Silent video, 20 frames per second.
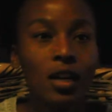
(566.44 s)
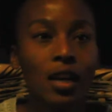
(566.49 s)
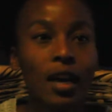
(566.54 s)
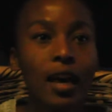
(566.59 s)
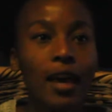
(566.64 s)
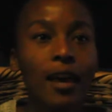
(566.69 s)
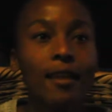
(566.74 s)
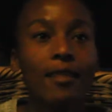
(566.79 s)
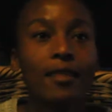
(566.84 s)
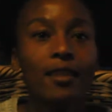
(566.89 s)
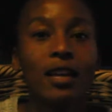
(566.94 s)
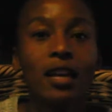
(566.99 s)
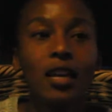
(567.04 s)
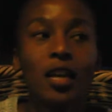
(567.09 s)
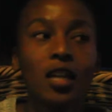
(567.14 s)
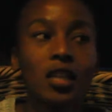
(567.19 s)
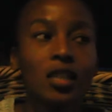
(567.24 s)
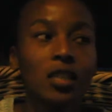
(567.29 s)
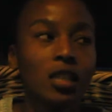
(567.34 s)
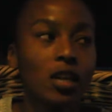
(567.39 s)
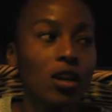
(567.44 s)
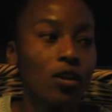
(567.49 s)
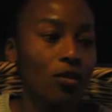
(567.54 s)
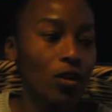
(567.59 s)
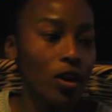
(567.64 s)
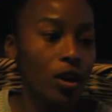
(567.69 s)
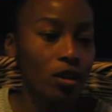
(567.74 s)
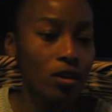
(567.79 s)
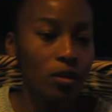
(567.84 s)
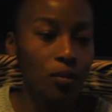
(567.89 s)
And then let's say
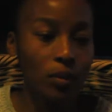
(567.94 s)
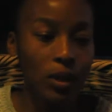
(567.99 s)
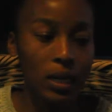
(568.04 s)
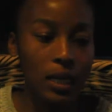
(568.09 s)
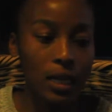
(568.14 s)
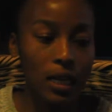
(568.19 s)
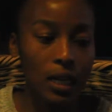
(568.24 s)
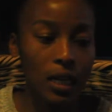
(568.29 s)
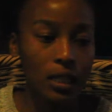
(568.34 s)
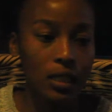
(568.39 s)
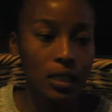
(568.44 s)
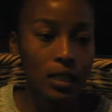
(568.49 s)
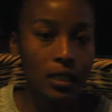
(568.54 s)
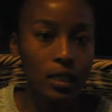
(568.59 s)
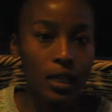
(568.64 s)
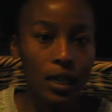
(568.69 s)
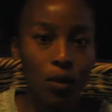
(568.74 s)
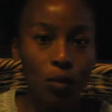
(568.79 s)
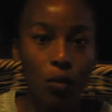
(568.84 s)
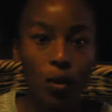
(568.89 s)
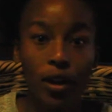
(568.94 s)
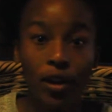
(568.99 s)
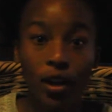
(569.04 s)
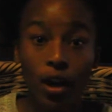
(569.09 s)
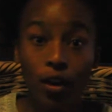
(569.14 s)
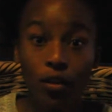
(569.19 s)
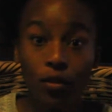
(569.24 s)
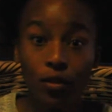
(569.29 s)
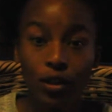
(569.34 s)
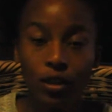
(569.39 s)
randomly it's day
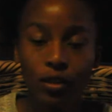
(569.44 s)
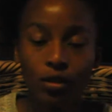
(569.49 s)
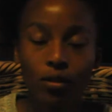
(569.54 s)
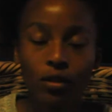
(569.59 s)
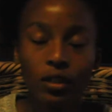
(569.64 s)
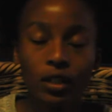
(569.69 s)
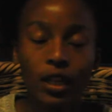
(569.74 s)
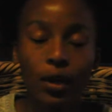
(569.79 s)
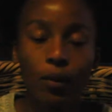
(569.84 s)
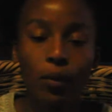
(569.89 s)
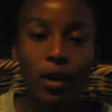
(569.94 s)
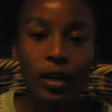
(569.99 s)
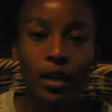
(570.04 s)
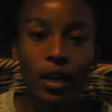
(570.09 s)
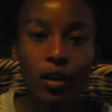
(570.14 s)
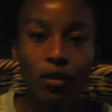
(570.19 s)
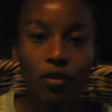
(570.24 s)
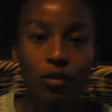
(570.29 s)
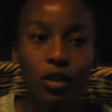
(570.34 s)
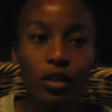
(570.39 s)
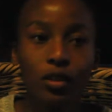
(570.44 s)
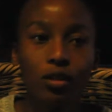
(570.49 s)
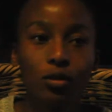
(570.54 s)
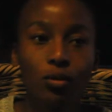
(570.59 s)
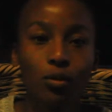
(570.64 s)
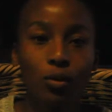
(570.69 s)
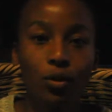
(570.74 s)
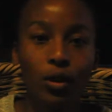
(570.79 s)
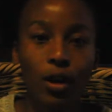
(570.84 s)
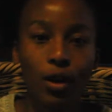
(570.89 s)
100. On day 100,
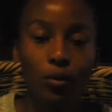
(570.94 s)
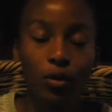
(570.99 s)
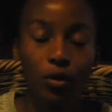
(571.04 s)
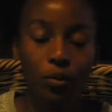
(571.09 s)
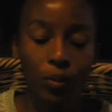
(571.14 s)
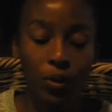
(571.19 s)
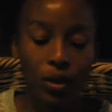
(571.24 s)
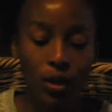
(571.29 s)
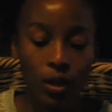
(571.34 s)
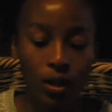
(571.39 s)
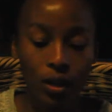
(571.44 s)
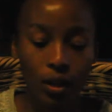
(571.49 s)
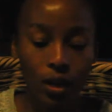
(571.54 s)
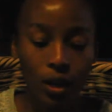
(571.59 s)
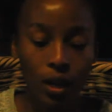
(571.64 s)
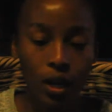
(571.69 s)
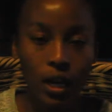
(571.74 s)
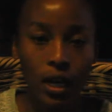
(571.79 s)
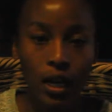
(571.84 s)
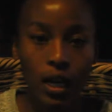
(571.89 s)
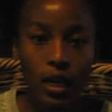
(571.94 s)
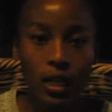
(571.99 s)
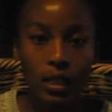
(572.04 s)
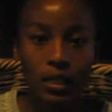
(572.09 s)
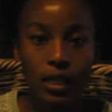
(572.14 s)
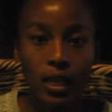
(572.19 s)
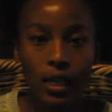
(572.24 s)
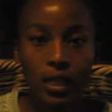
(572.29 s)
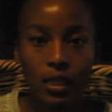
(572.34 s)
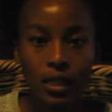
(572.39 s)
so that would be
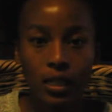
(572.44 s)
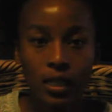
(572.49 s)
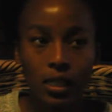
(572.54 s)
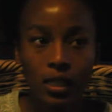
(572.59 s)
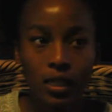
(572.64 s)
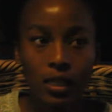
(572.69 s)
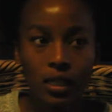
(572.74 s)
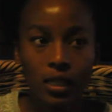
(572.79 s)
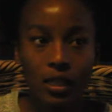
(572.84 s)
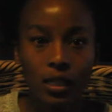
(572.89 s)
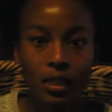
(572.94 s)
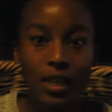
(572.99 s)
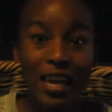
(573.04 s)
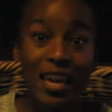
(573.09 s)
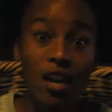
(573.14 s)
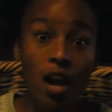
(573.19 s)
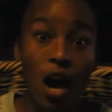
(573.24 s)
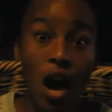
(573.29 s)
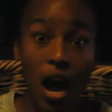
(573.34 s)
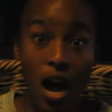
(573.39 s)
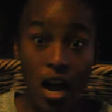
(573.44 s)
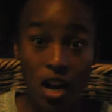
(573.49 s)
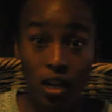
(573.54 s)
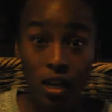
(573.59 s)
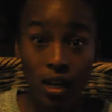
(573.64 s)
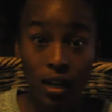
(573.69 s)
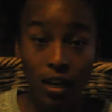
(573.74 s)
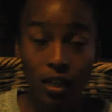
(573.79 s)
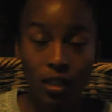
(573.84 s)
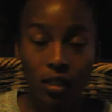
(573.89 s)
10 cents,
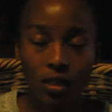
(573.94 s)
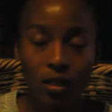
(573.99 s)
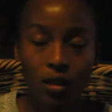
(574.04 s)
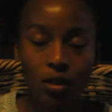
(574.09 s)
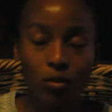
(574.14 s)
800.